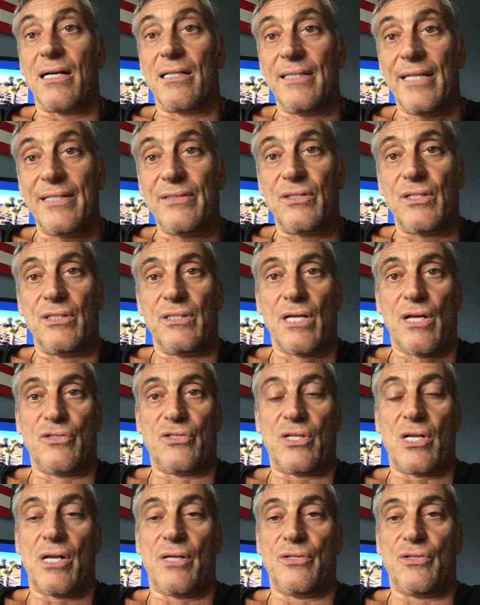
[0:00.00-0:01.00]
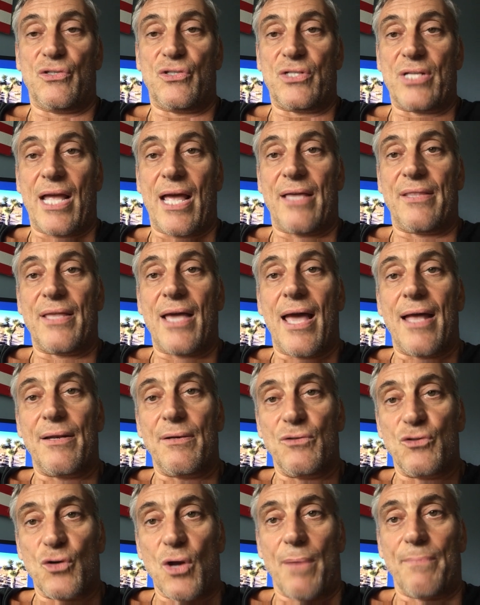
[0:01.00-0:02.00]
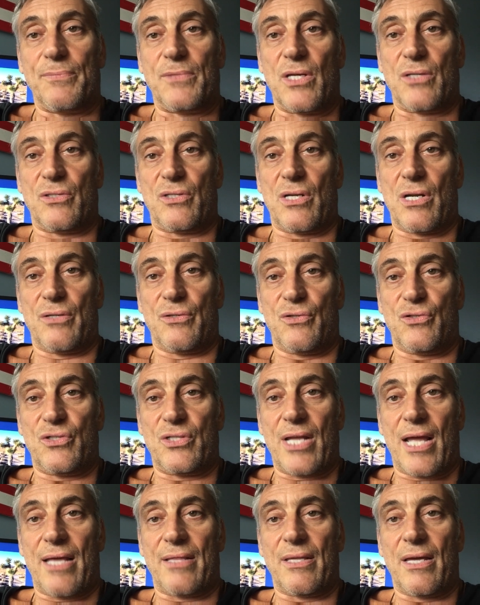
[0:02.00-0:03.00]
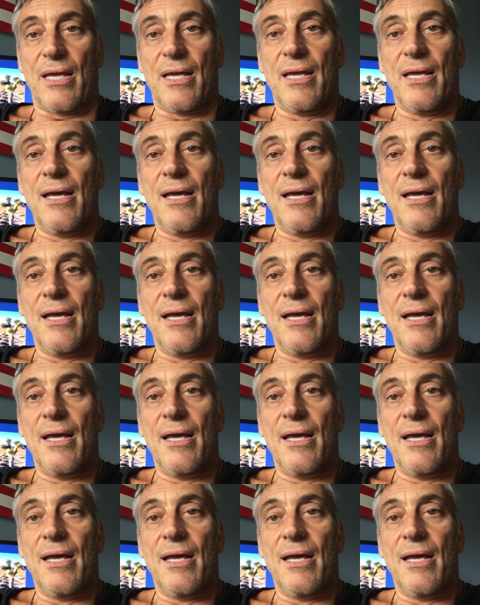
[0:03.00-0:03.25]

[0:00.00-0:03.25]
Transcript: Clinton doesn't understand that. Trump doesn't understand that.